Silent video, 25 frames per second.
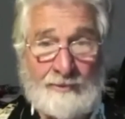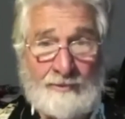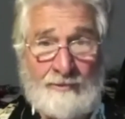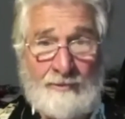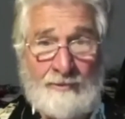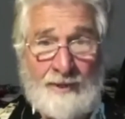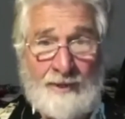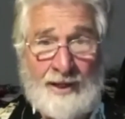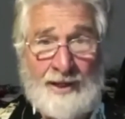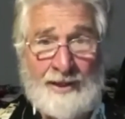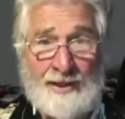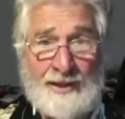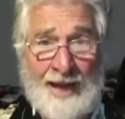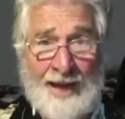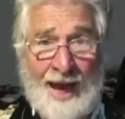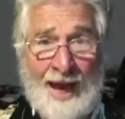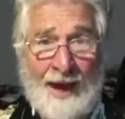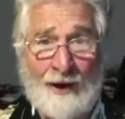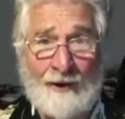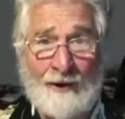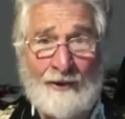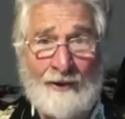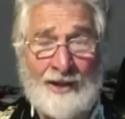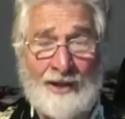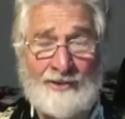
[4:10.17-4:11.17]
now
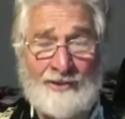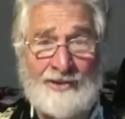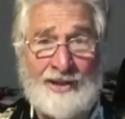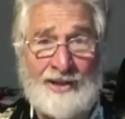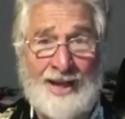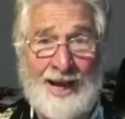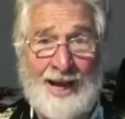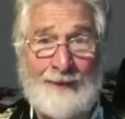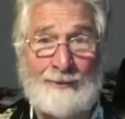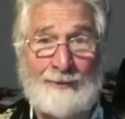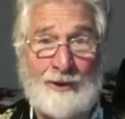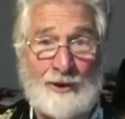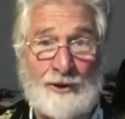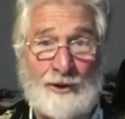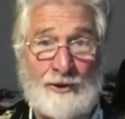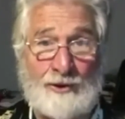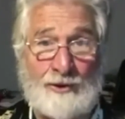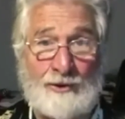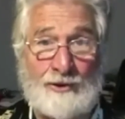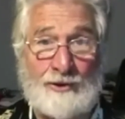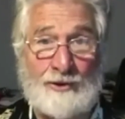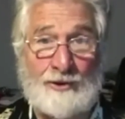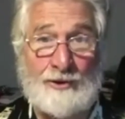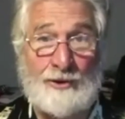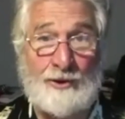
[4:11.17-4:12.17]
that's an absolute,
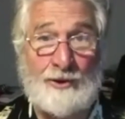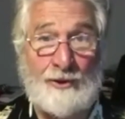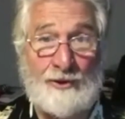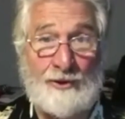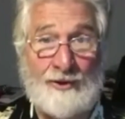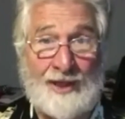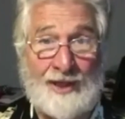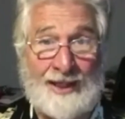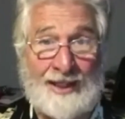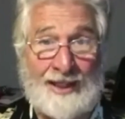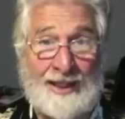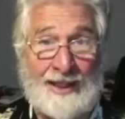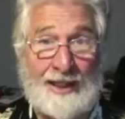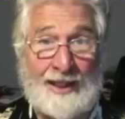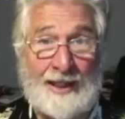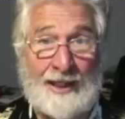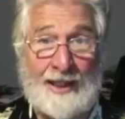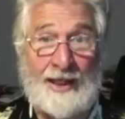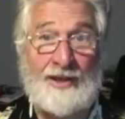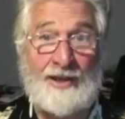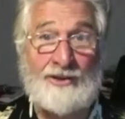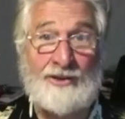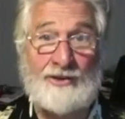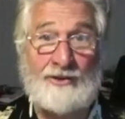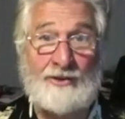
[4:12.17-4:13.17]
your thinking is
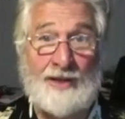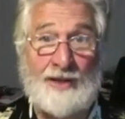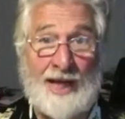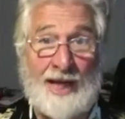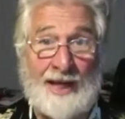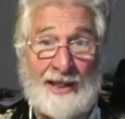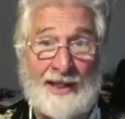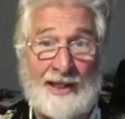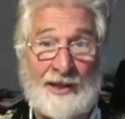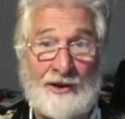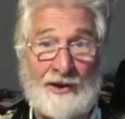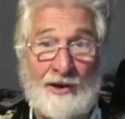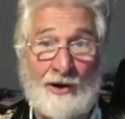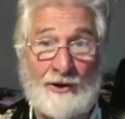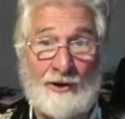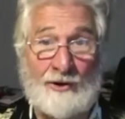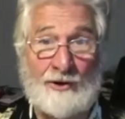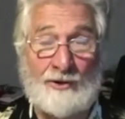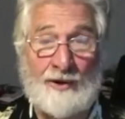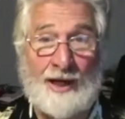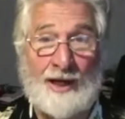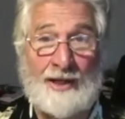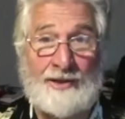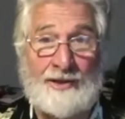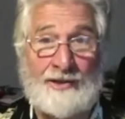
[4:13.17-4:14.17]
creating an
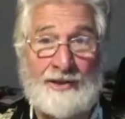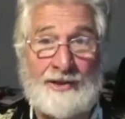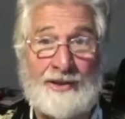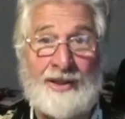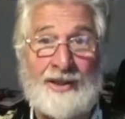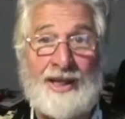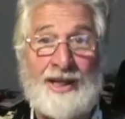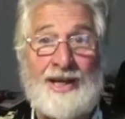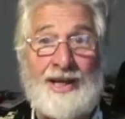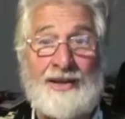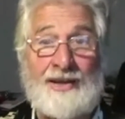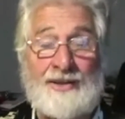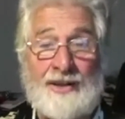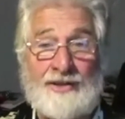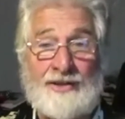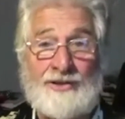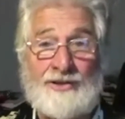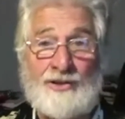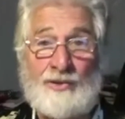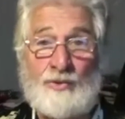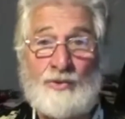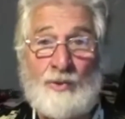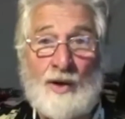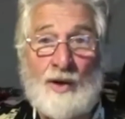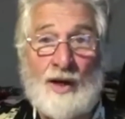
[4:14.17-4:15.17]
alteration. This is
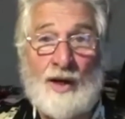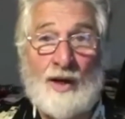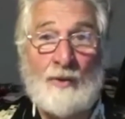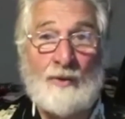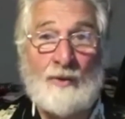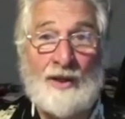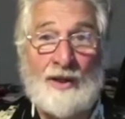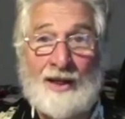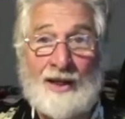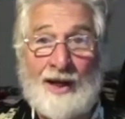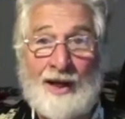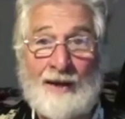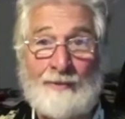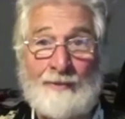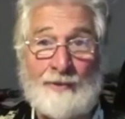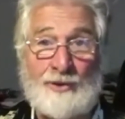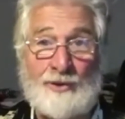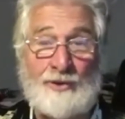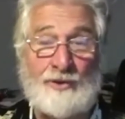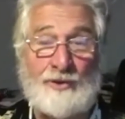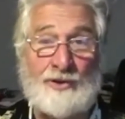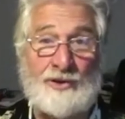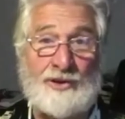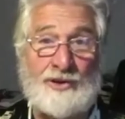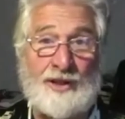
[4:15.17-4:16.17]
where we come to the
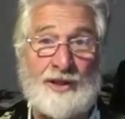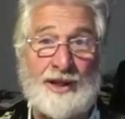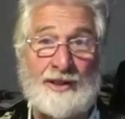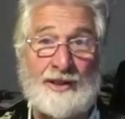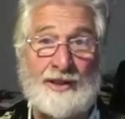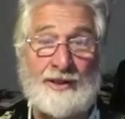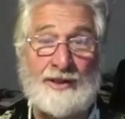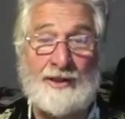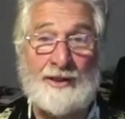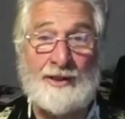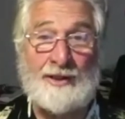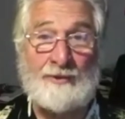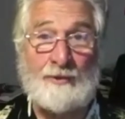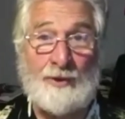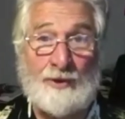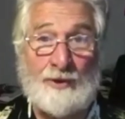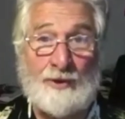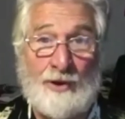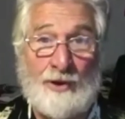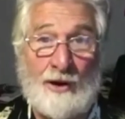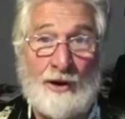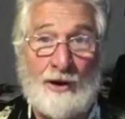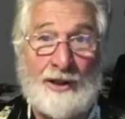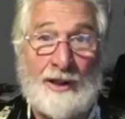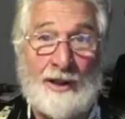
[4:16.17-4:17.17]
title that we're
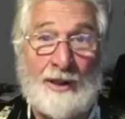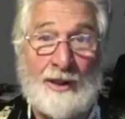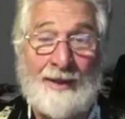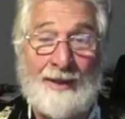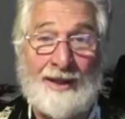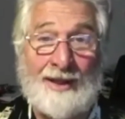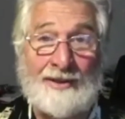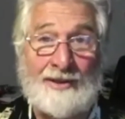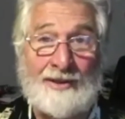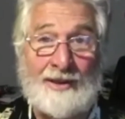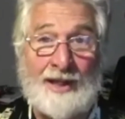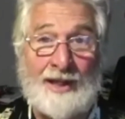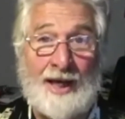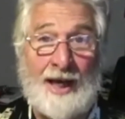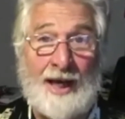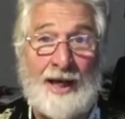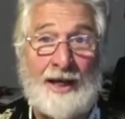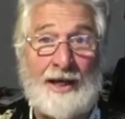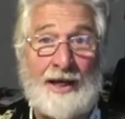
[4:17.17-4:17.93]
talking about today.